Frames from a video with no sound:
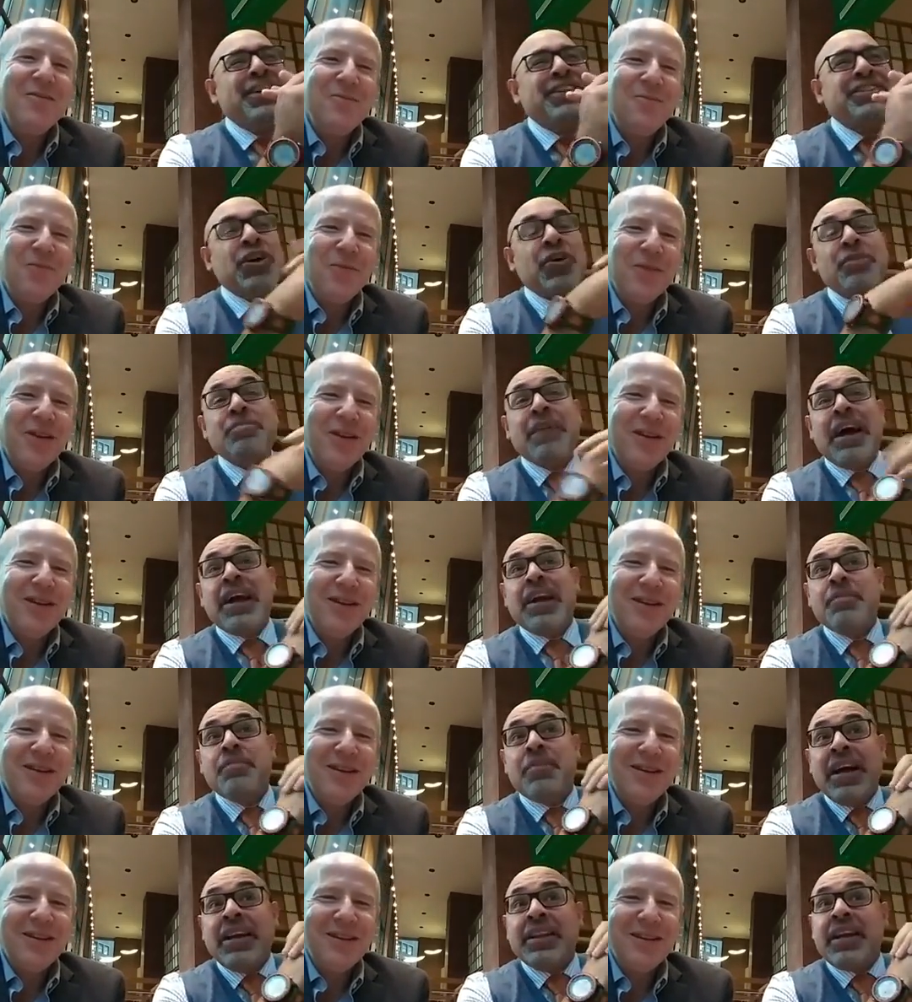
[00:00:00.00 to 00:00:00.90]
Speaker 1: So in my,
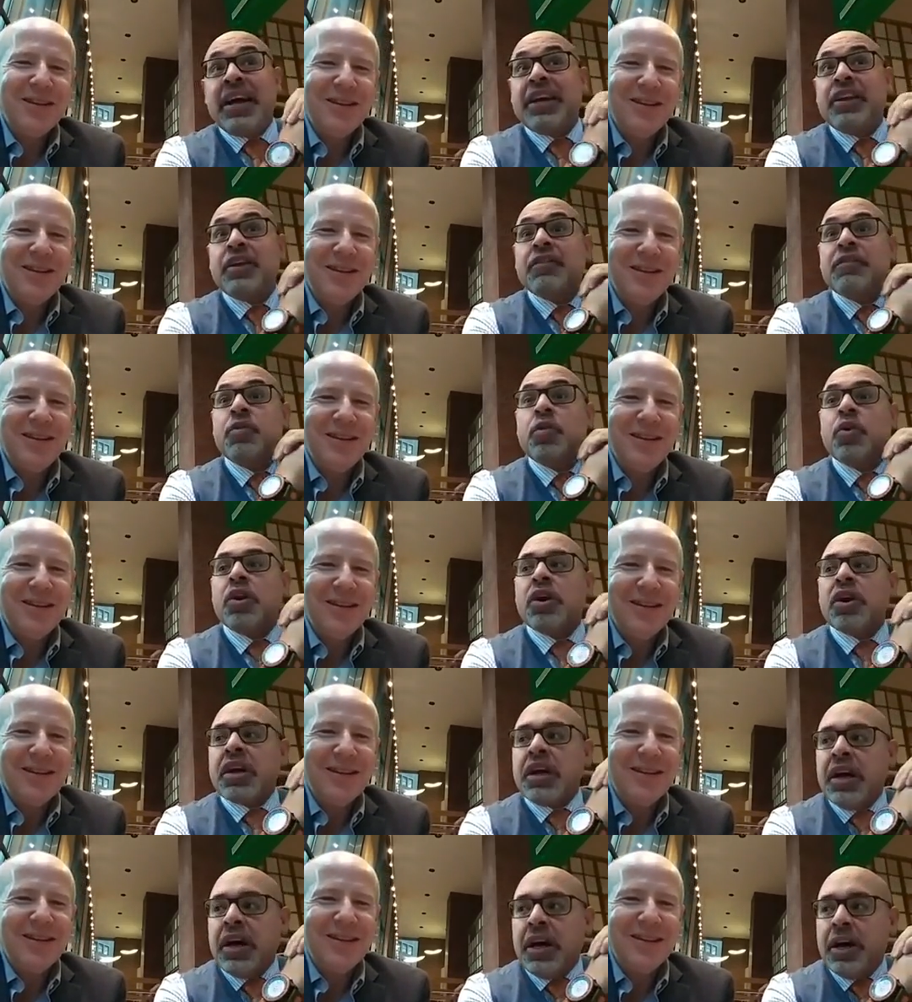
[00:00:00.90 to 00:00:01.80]
in my line of work,
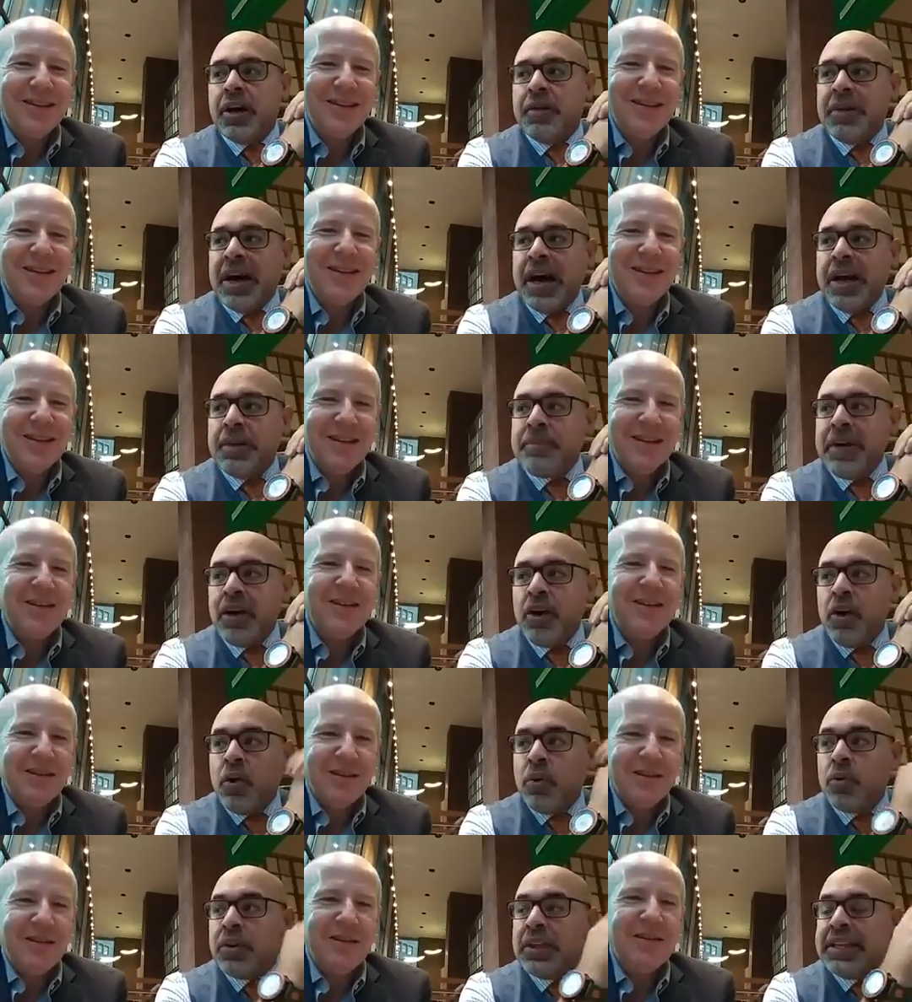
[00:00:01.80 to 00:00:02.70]
um, I'm a
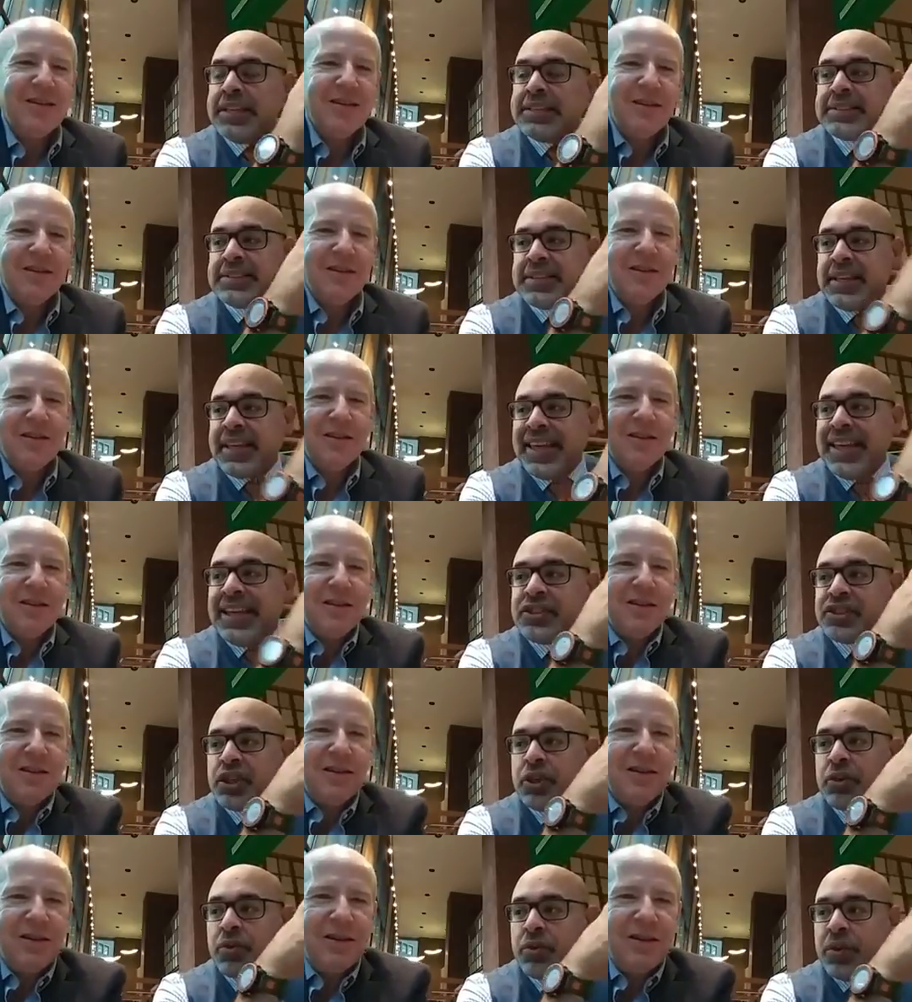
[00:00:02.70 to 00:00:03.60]
holistic,
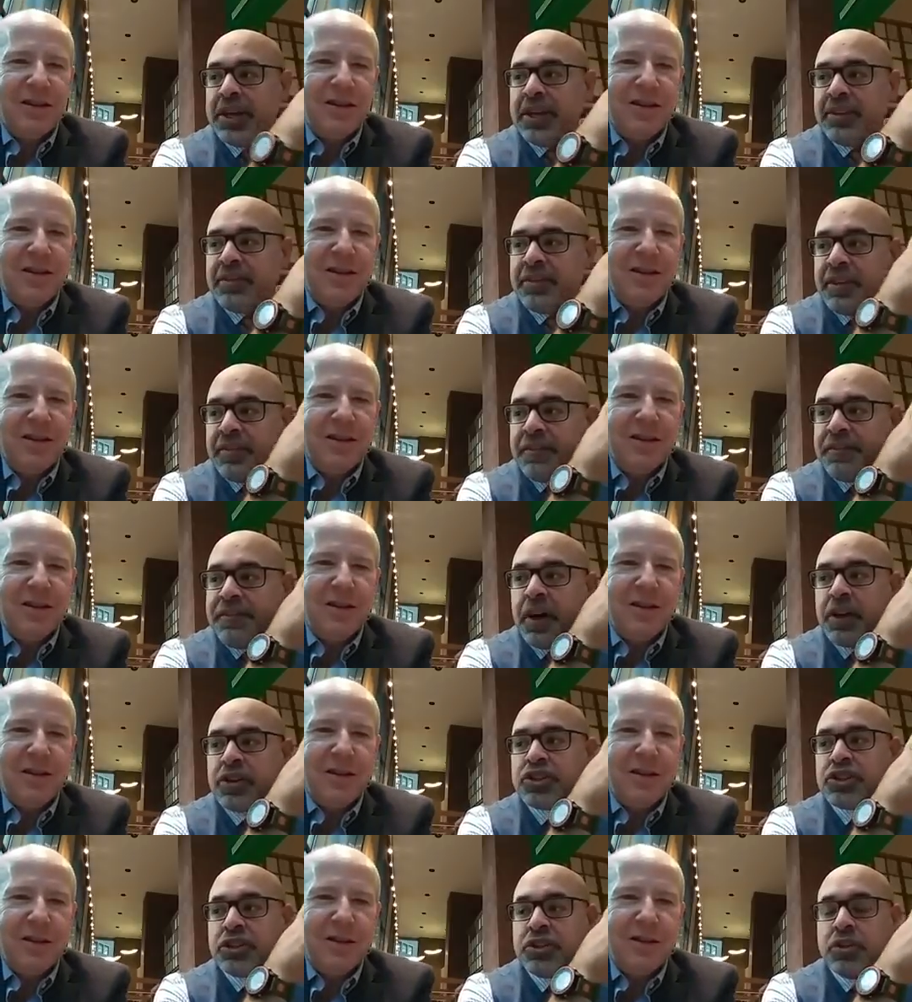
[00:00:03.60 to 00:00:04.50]
integrative, and
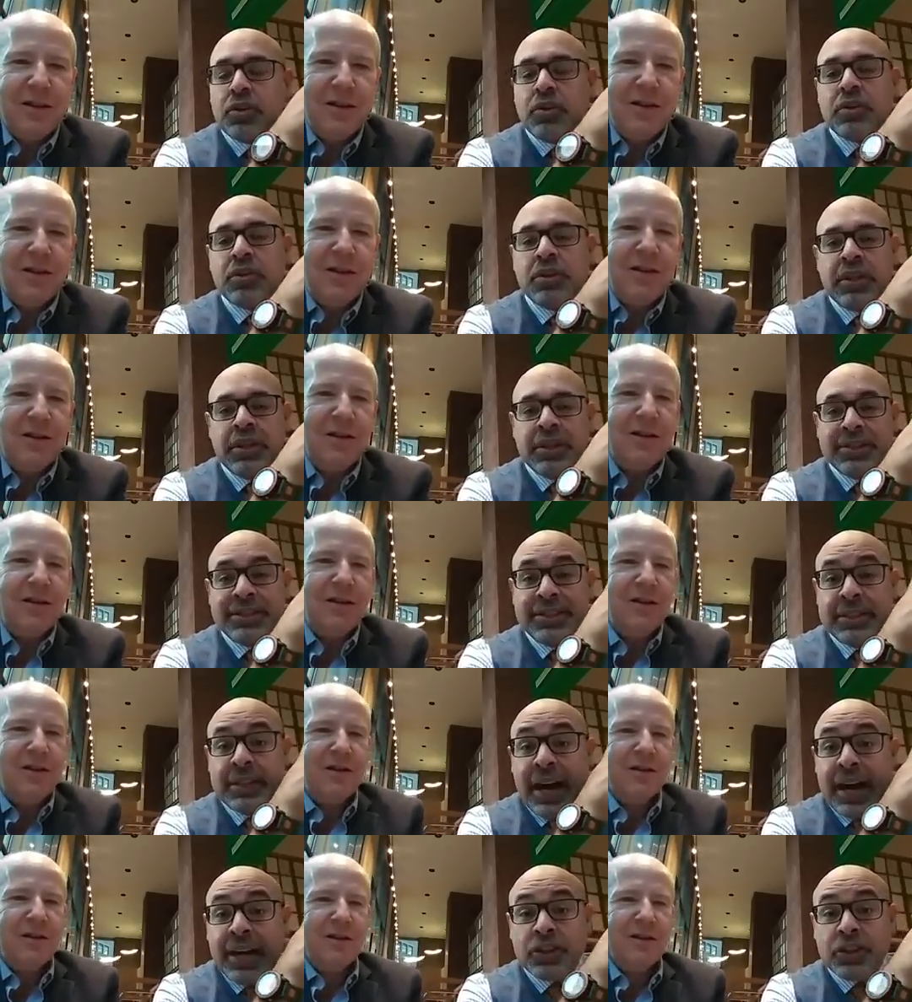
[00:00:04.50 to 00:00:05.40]
functional
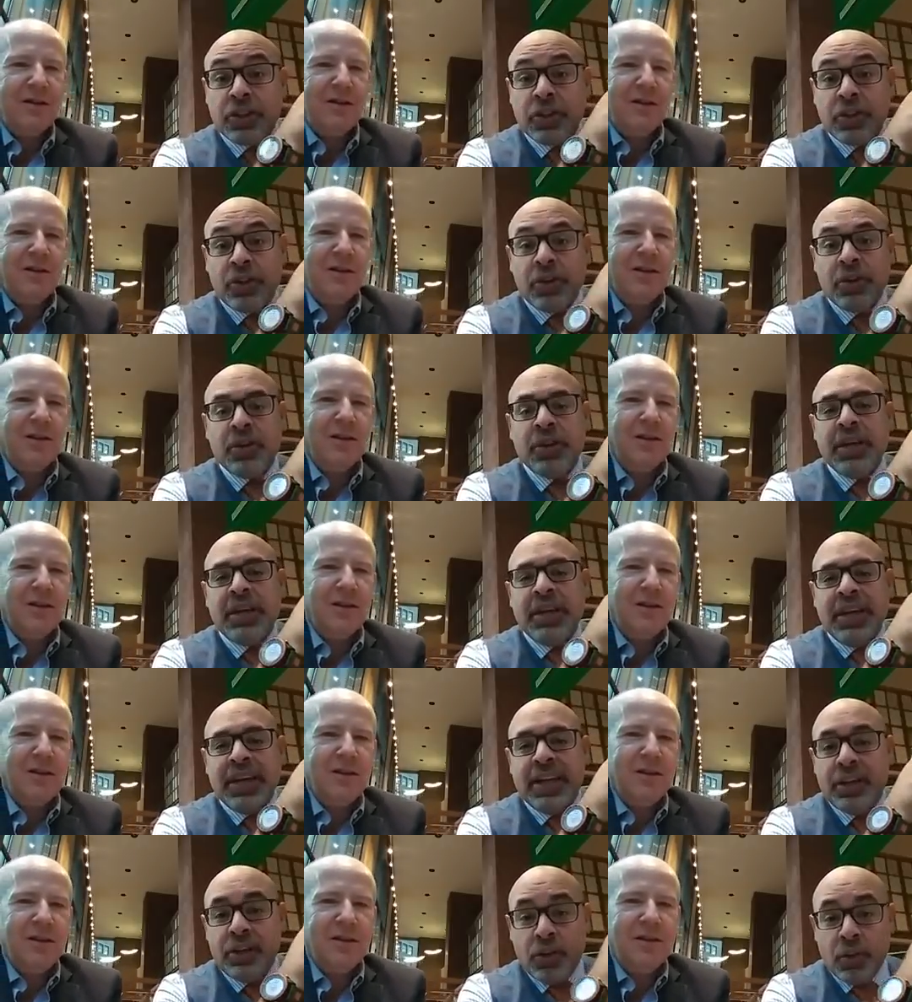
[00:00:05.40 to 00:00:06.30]
doctor
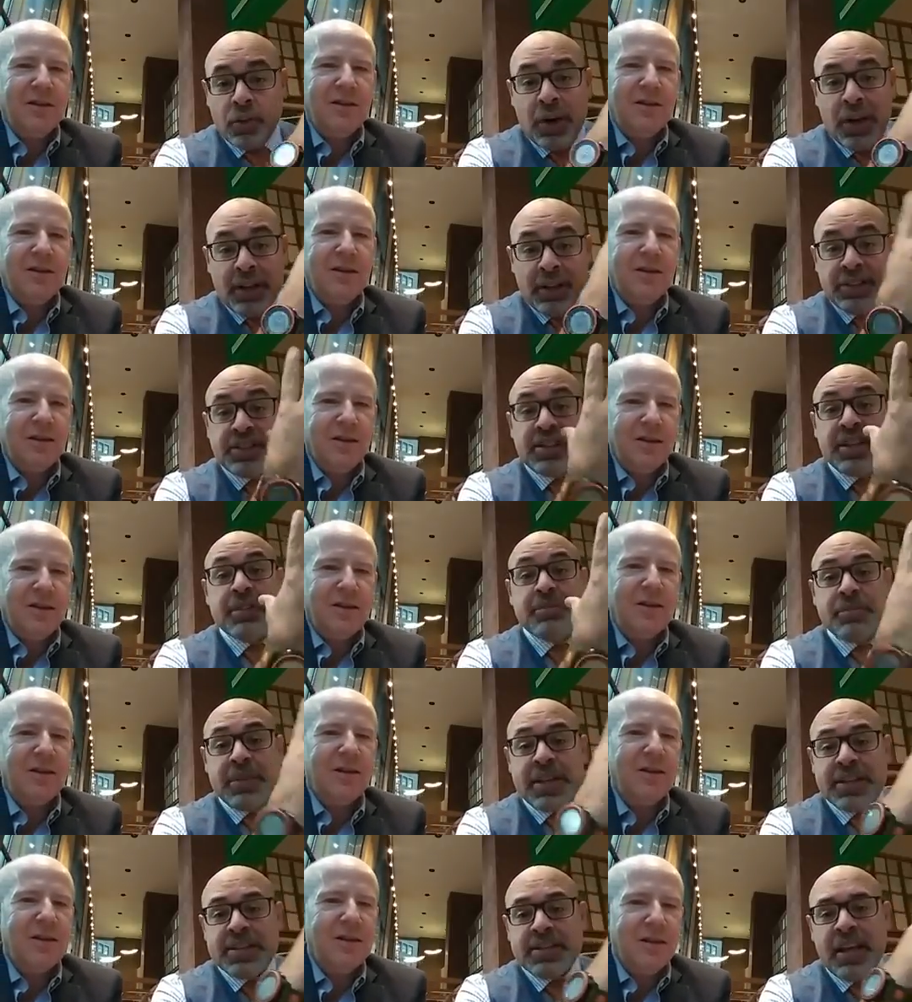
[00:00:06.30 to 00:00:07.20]
in urology
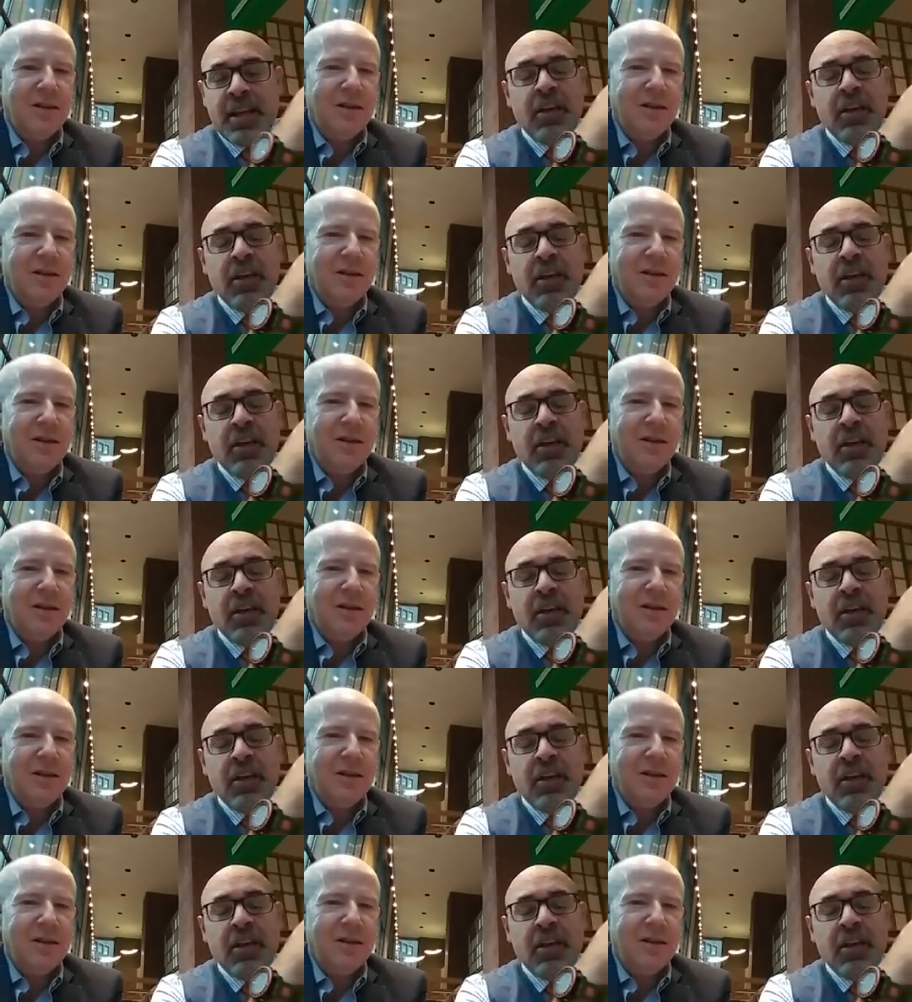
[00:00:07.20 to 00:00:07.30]
and men's